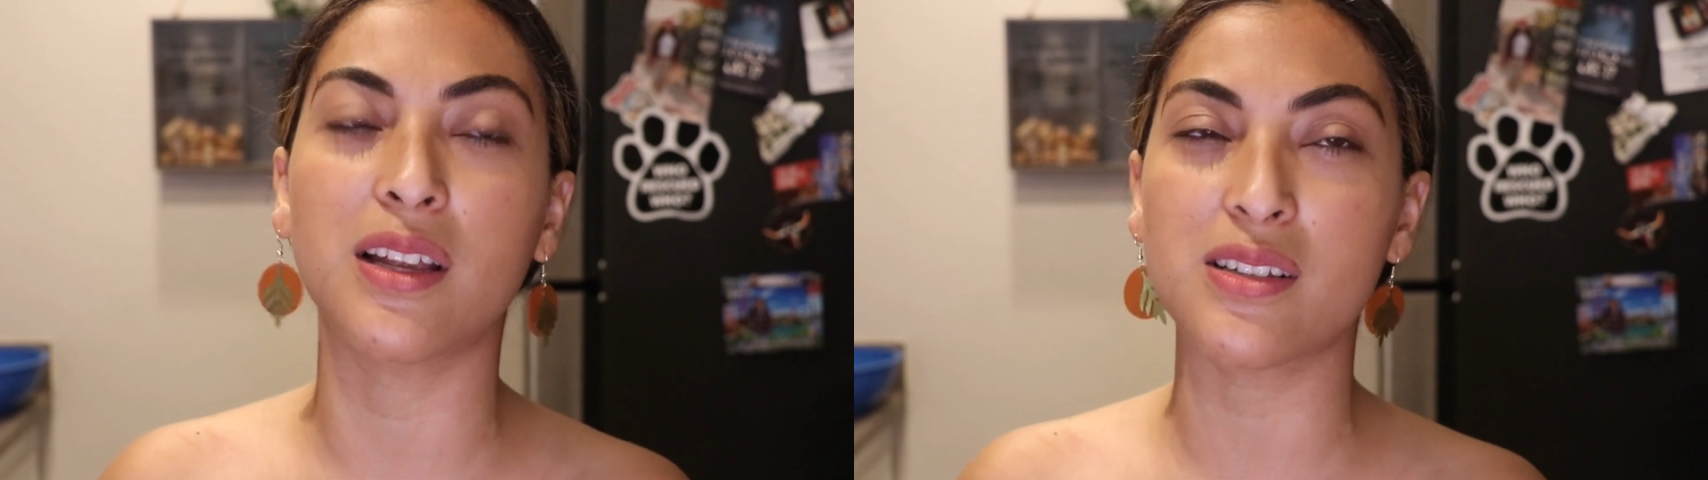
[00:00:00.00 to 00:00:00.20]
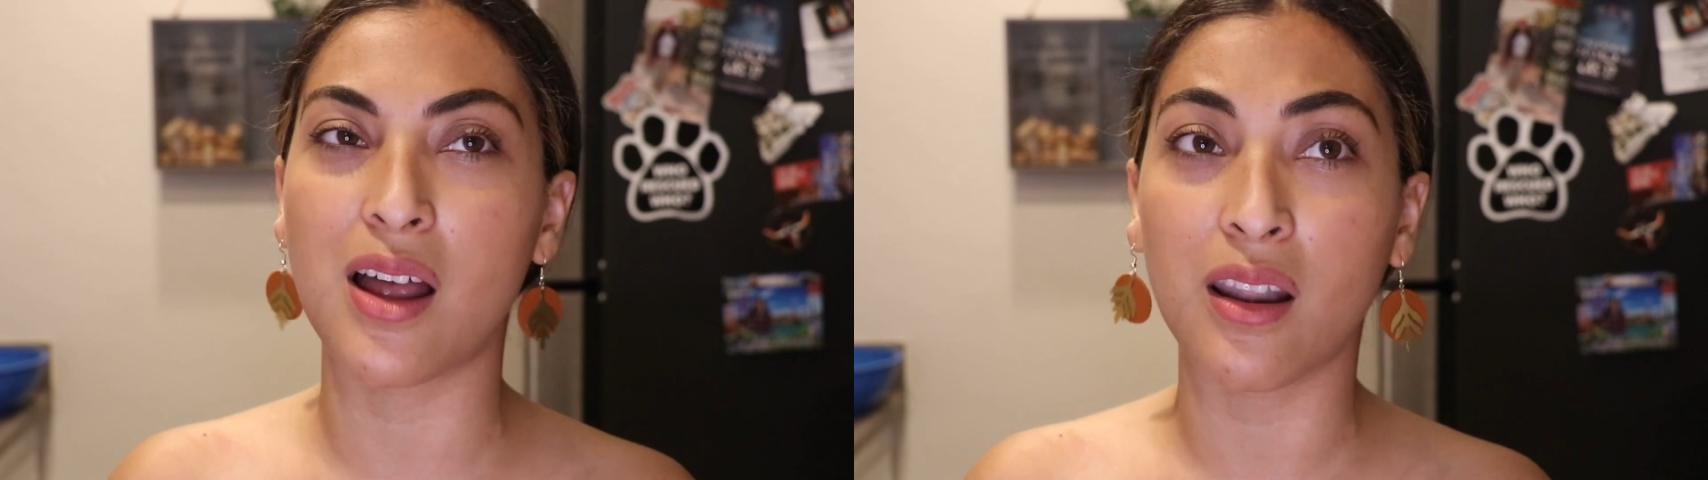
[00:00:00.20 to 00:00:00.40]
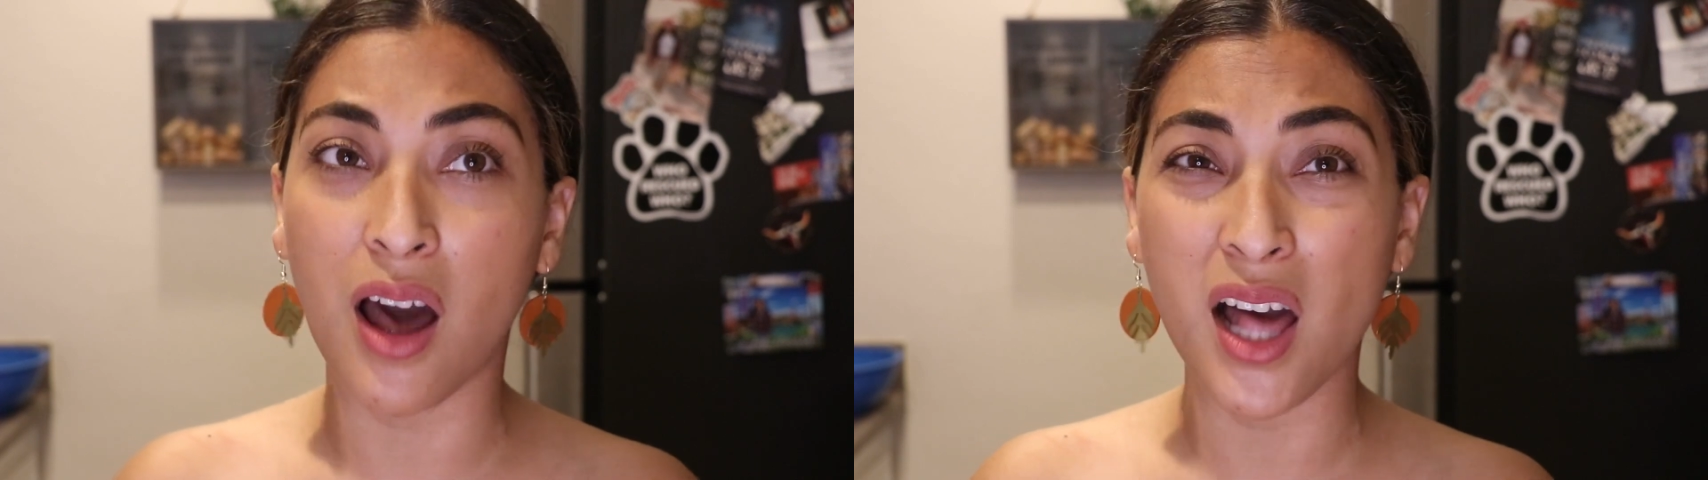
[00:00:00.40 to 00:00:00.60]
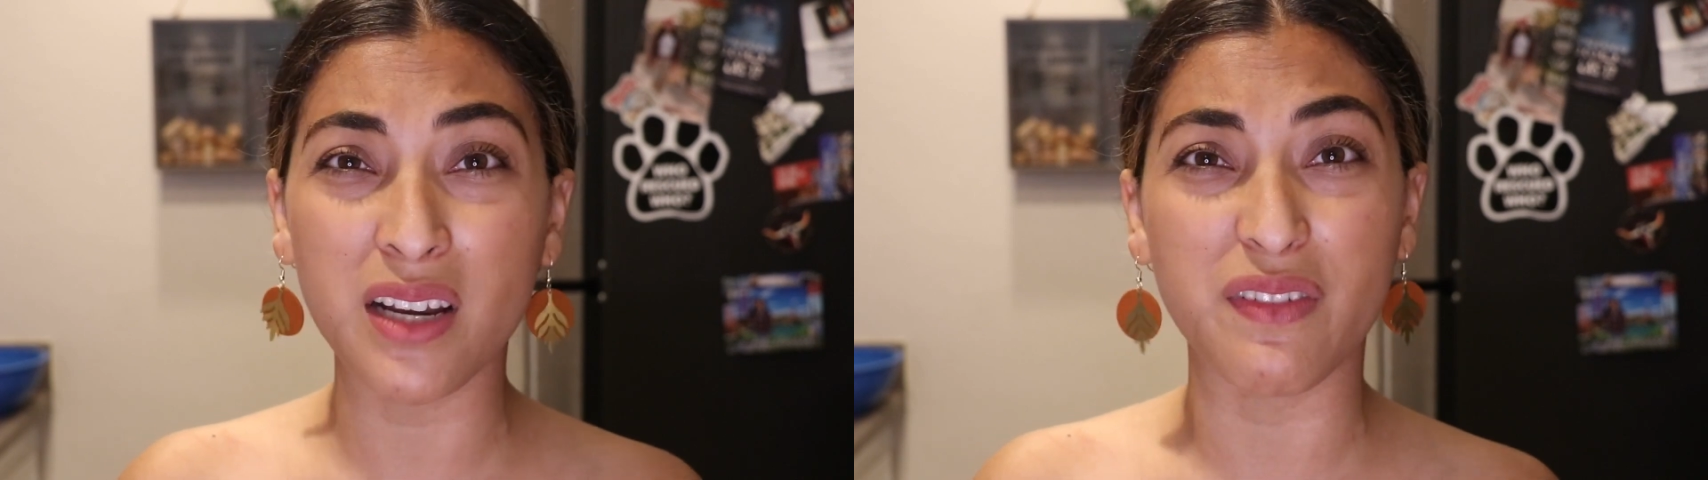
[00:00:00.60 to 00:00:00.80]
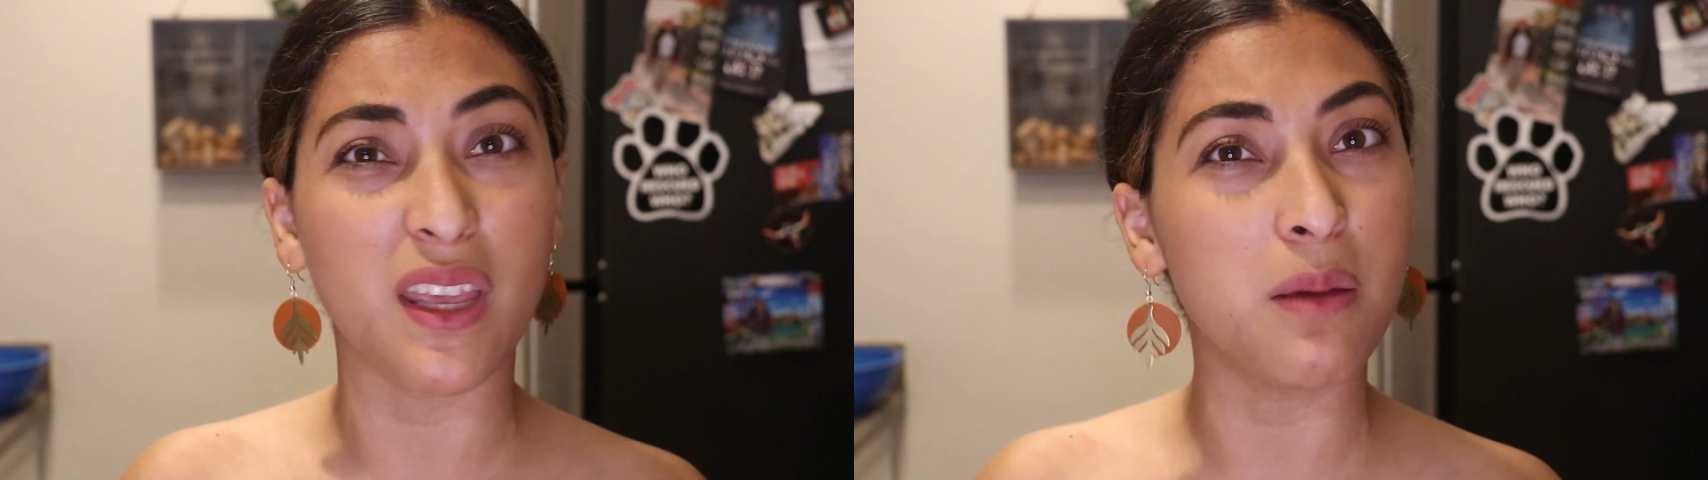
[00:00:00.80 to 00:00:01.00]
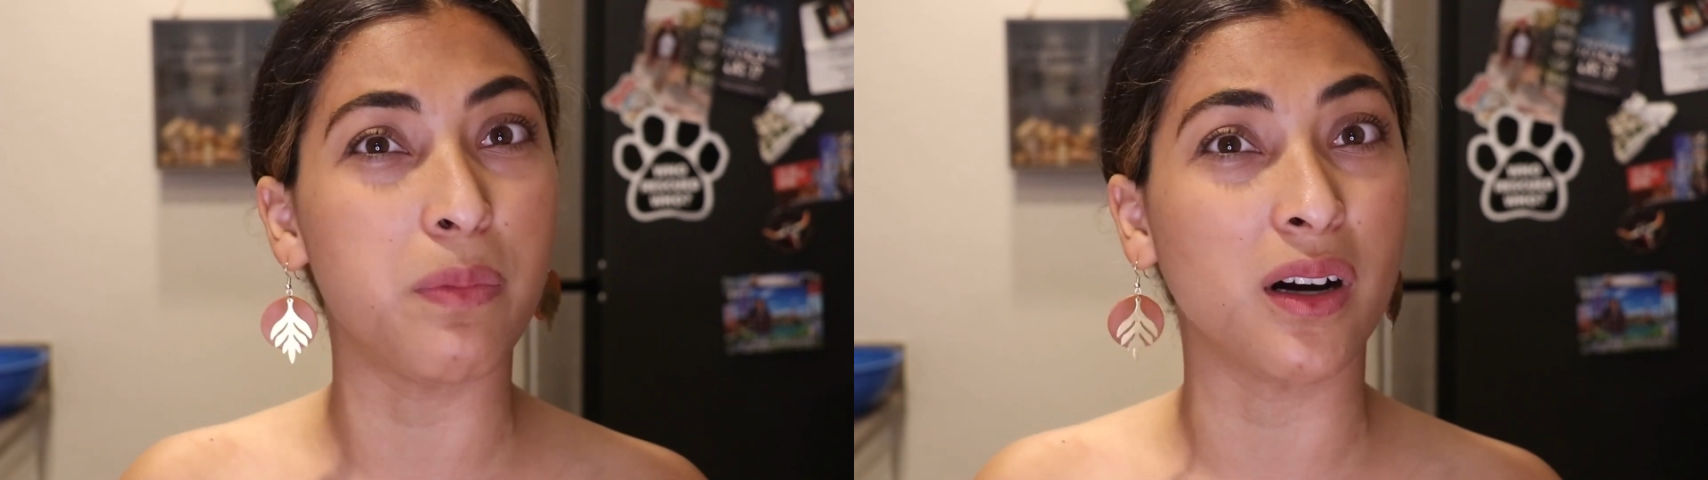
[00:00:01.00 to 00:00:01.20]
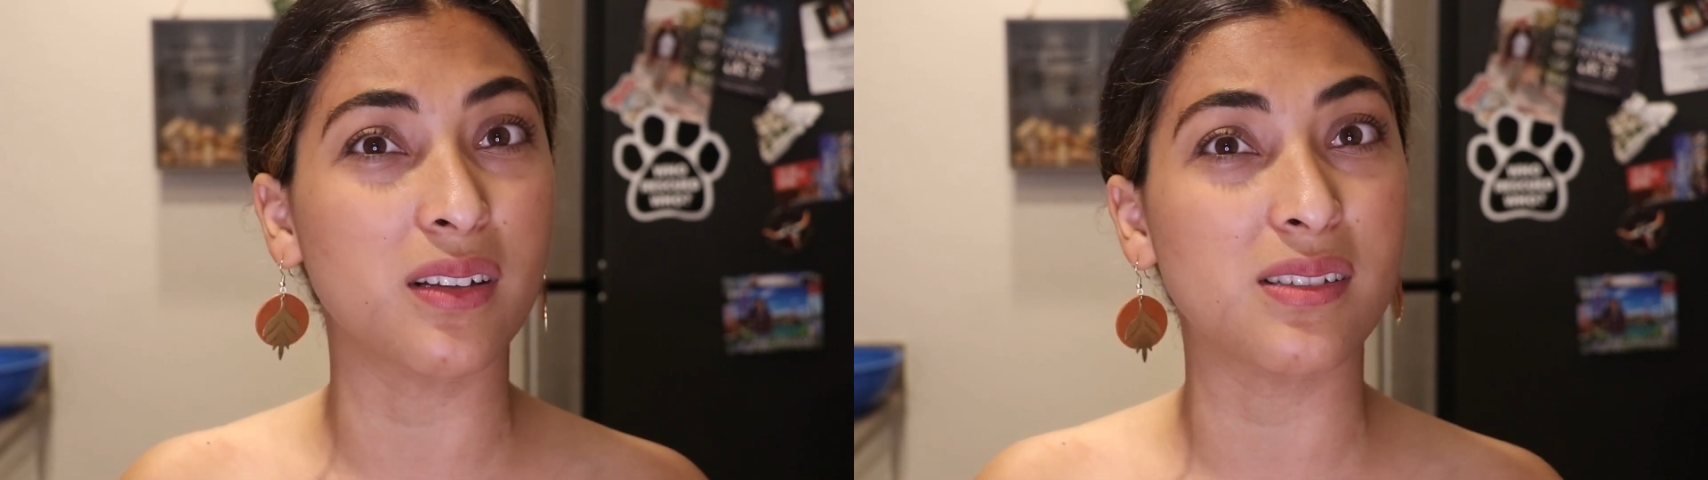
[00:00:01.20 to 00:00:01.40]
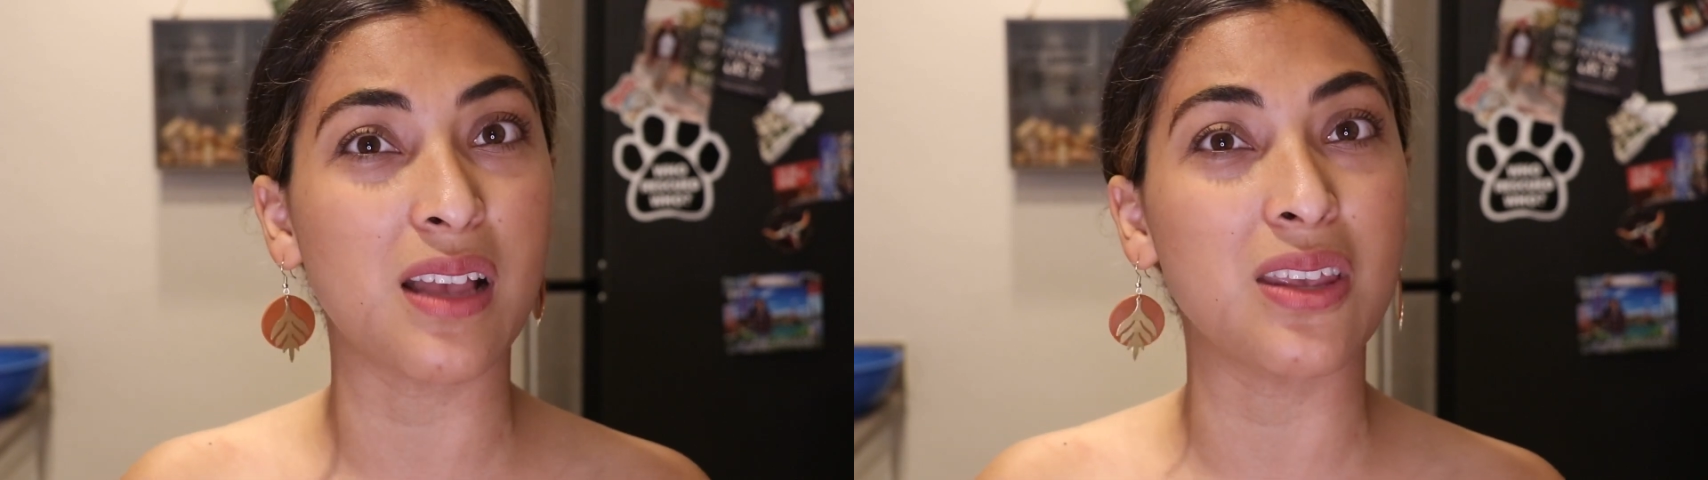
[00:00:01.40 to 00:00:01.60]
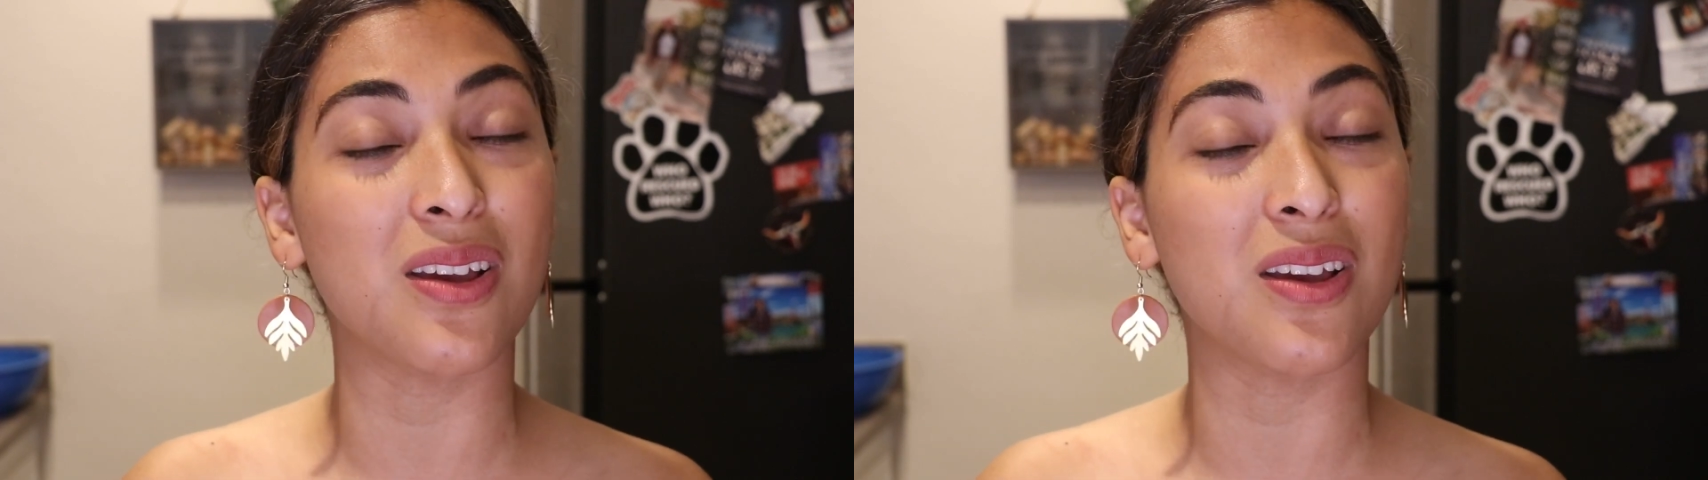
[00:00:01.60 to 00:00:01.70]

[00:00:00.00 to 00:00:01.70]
there's a lot of ebooks that